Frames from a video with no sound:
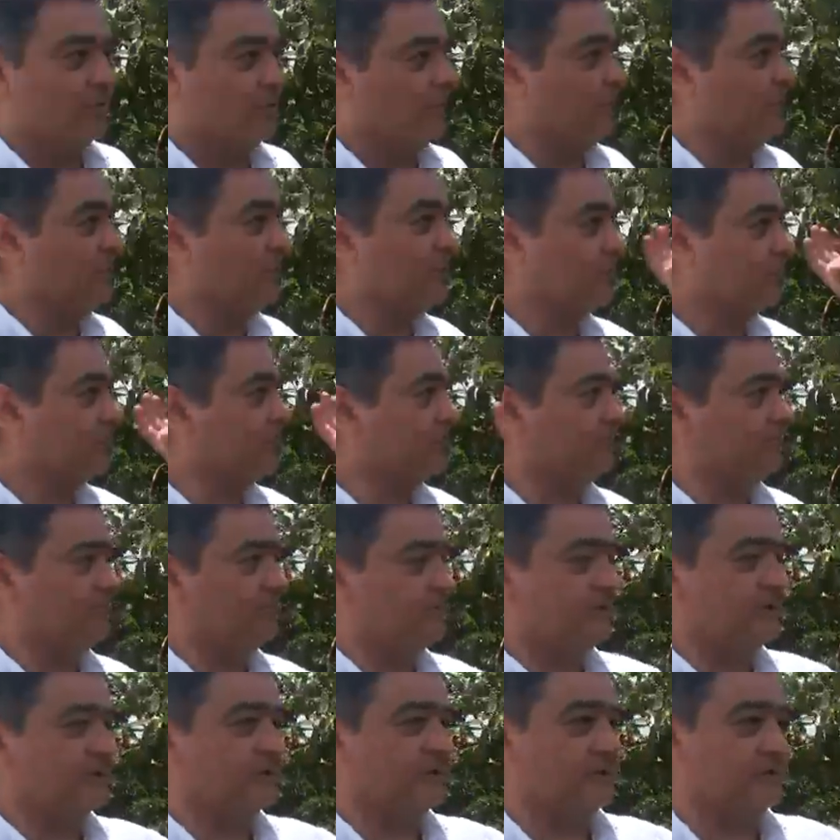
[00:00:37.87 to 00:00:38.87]
When we look at a
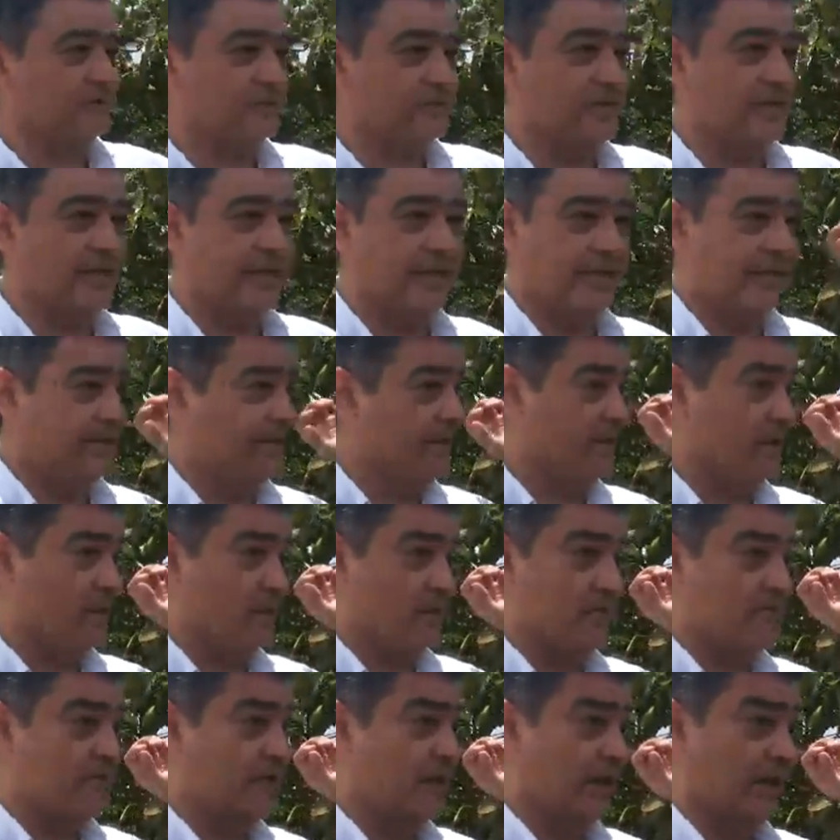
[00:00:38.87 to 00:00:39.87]
field and say,
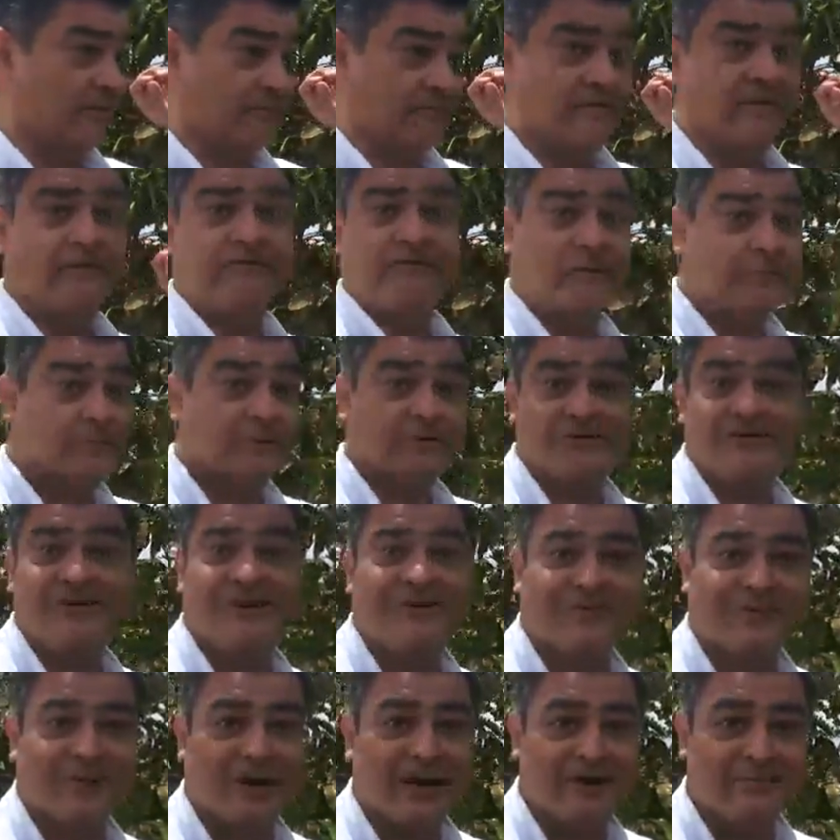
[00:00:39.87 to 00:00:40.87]
we've got
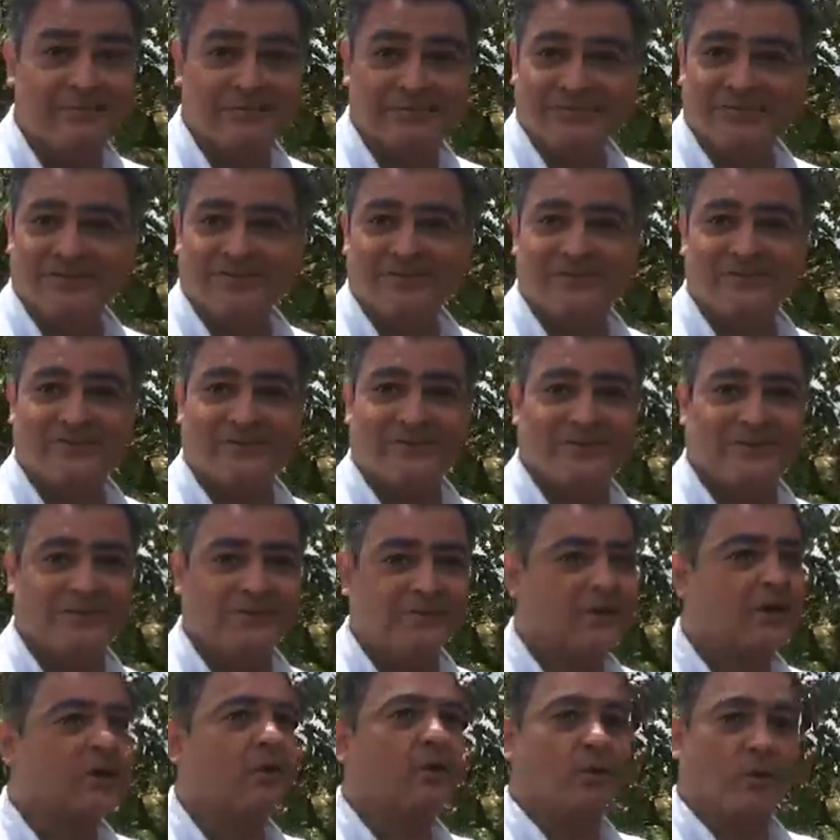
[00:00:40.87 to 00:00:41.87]
50% ripes in this
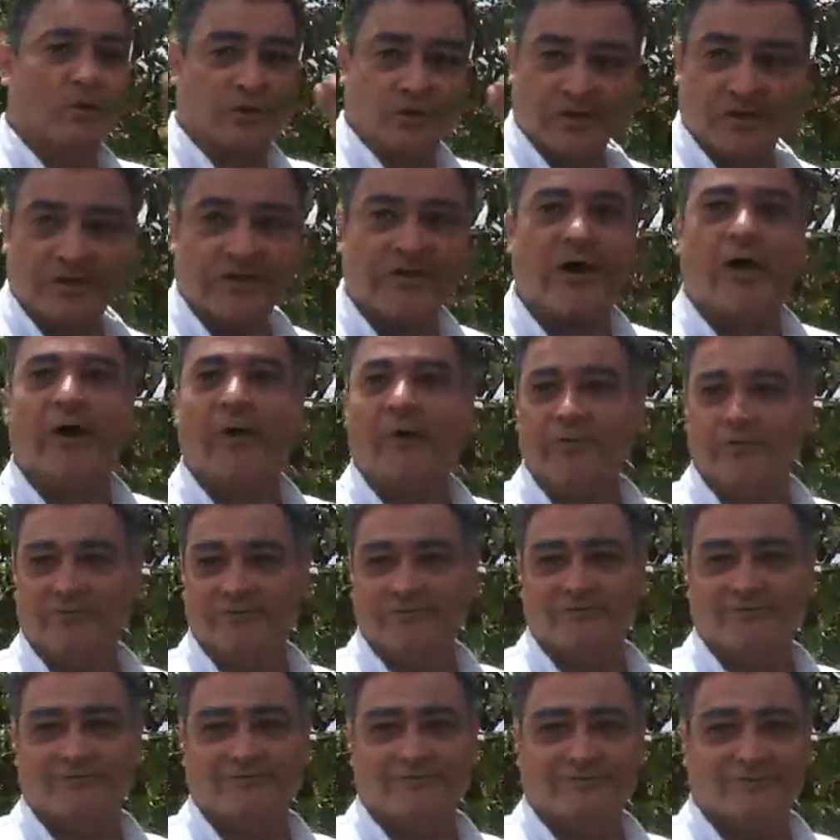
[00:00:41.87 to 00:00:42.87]
field, we're gonna go
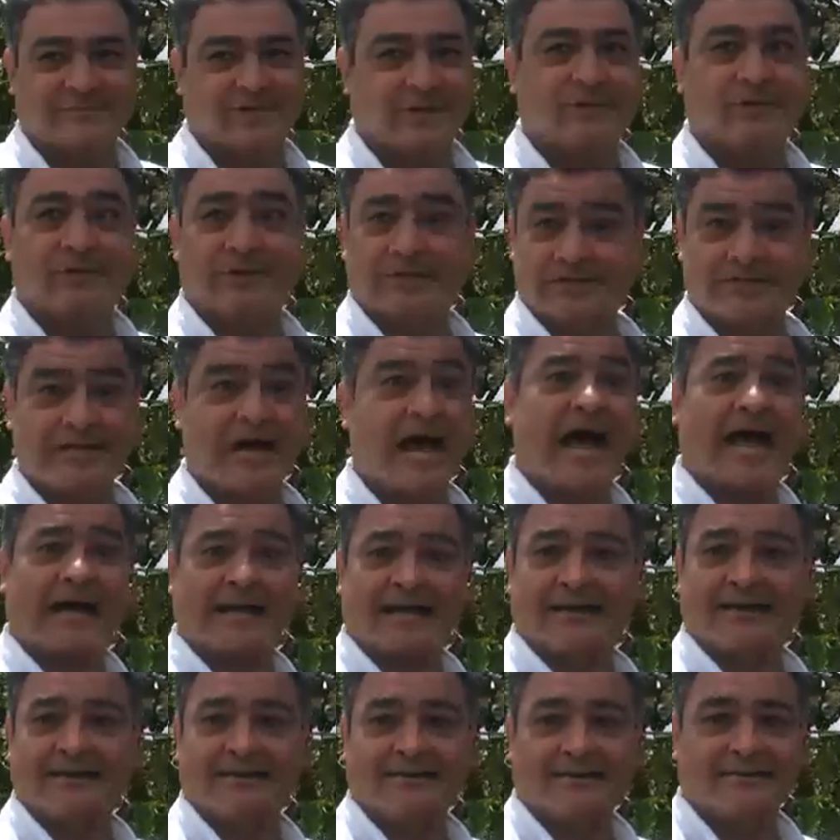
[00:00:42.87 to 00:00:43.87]
and we'll
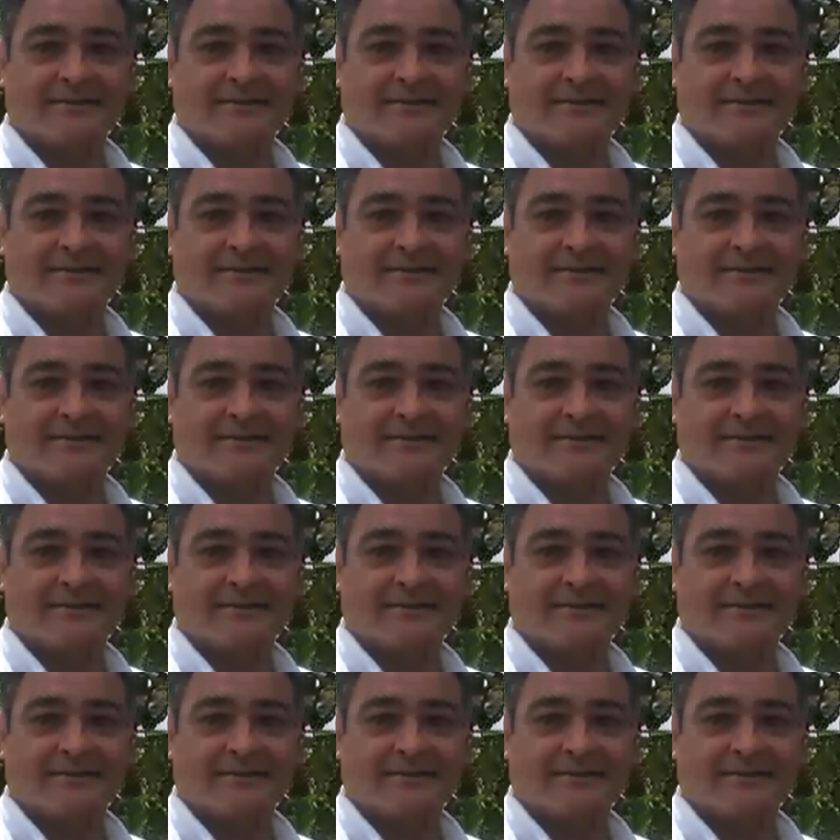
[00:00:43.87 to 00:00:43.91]
attack.